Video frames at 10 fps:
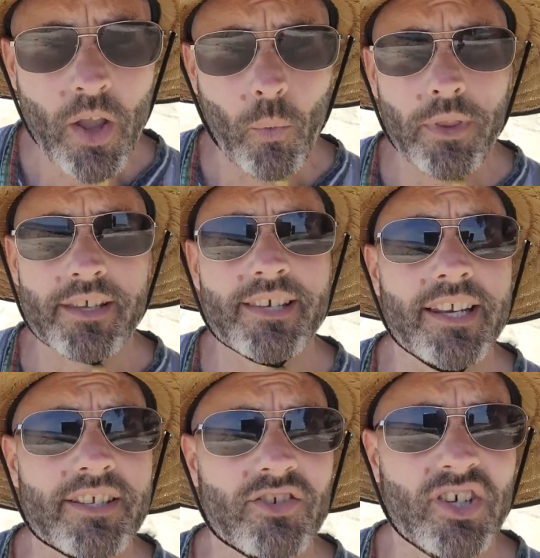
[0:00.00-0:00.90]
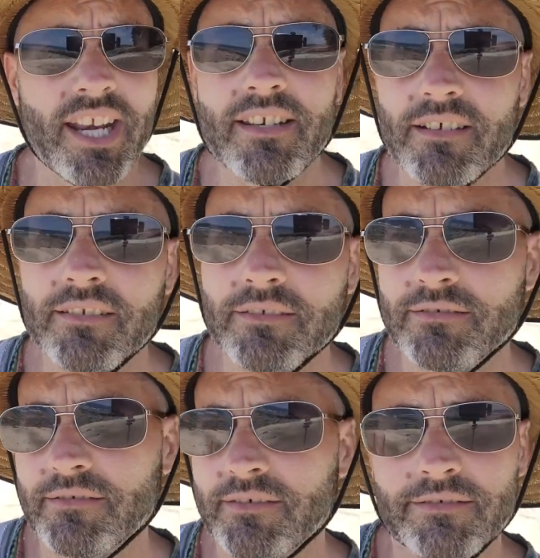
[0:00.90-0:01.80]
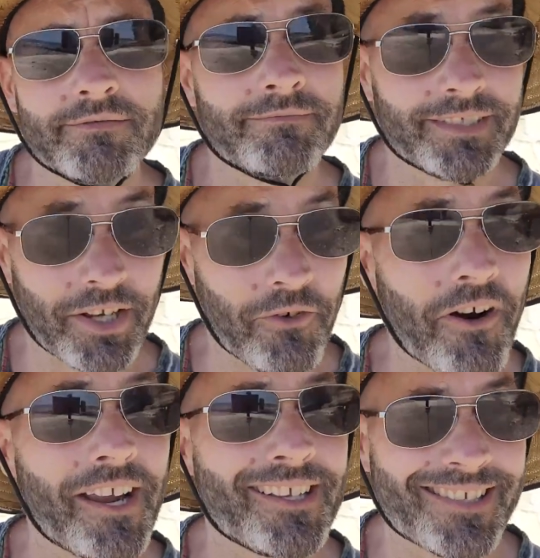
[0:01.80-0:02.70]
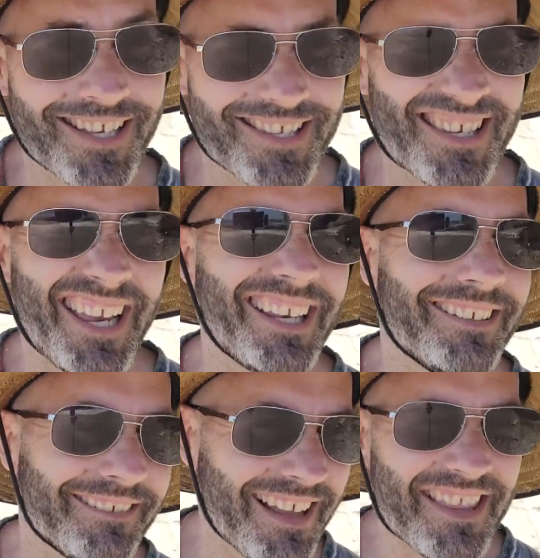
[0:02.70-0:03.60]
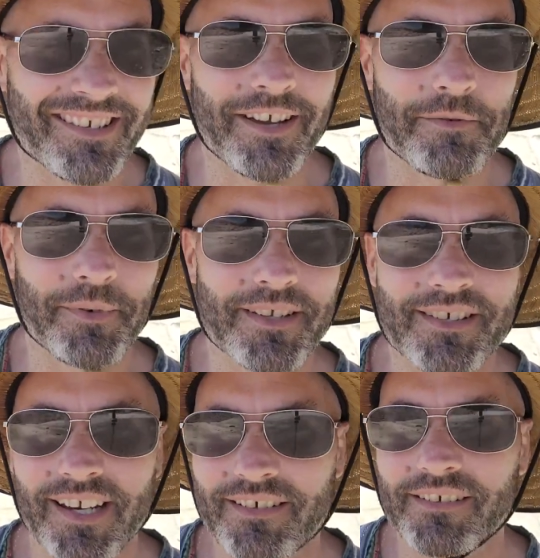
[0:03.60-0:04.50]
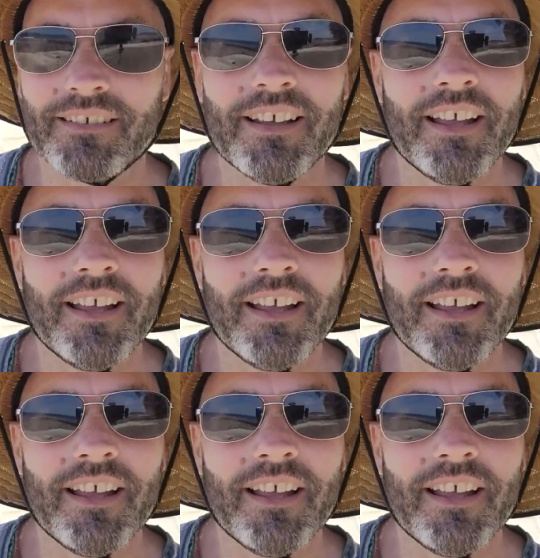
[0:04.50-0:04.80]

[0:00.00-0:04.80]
When the sun is gentle, sunrise, sunset, other times when it's gentle,